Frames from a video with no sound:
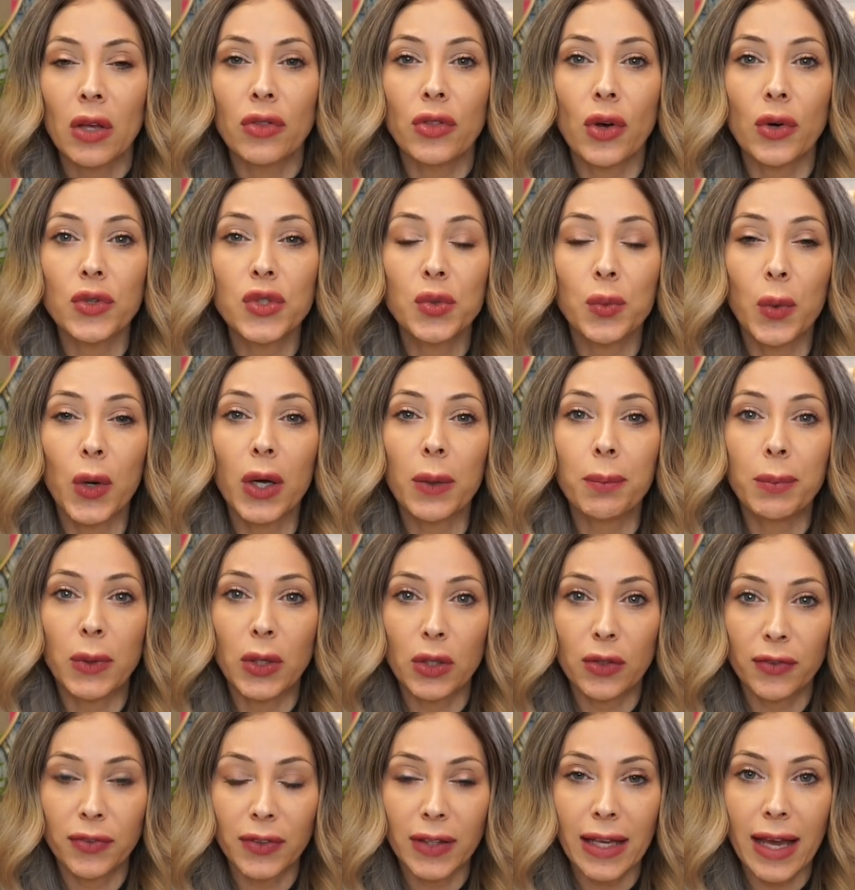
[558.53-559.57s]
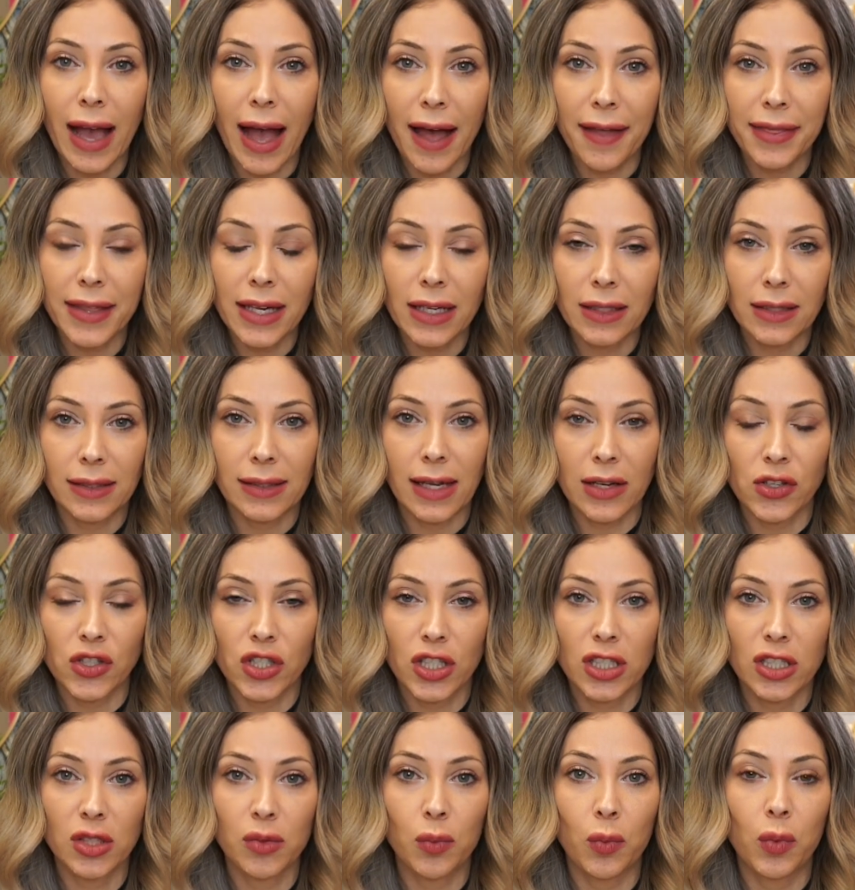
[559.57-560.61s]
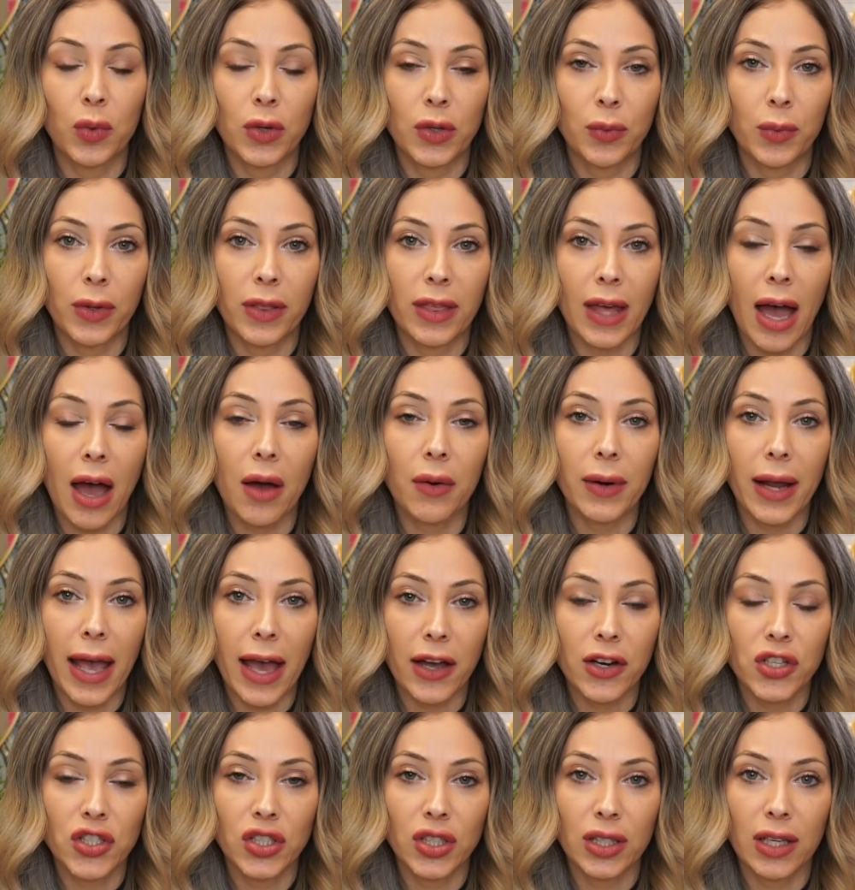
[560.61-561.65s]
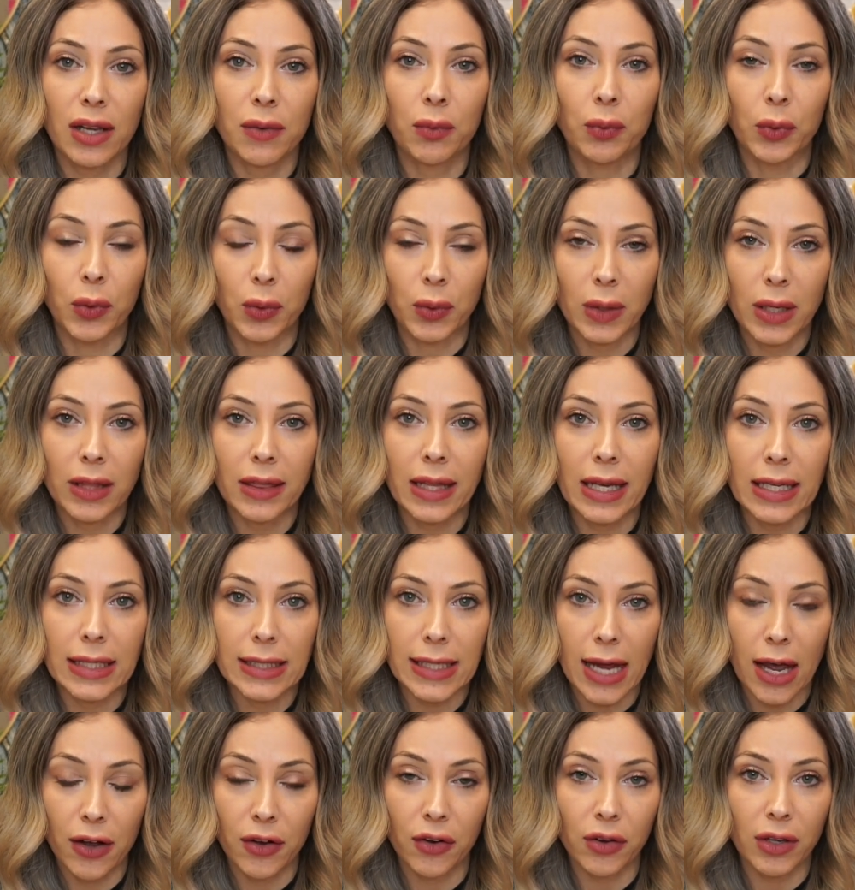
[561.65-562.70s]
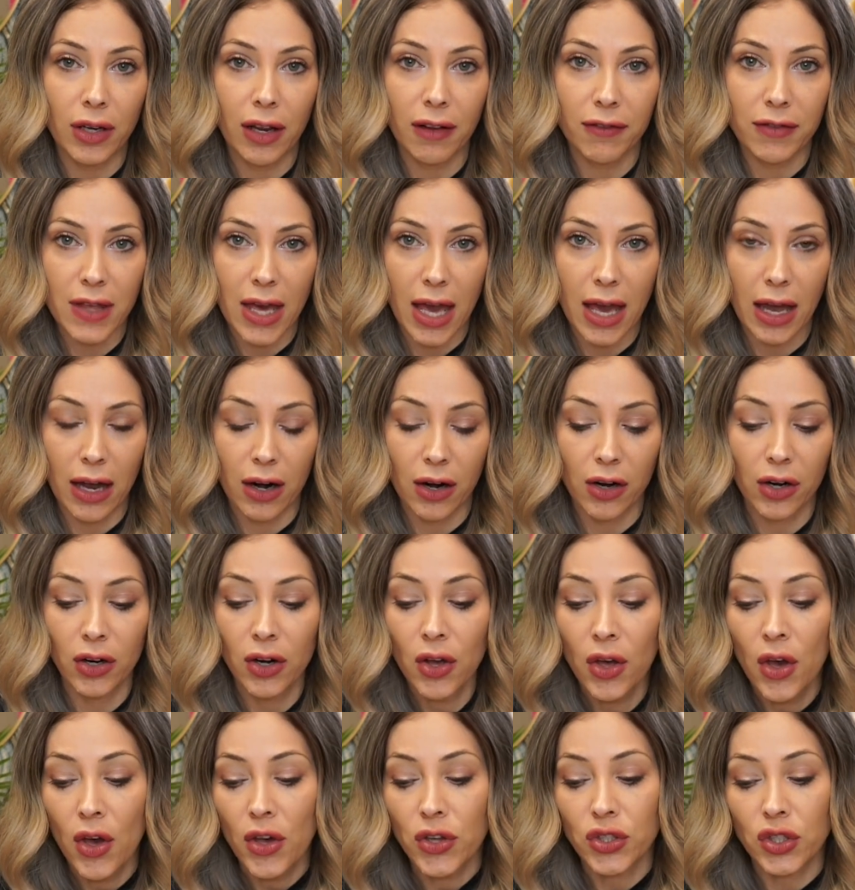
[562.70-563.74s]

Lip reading: Those work beautifully on the extension without actually ruining the integrity of the hair.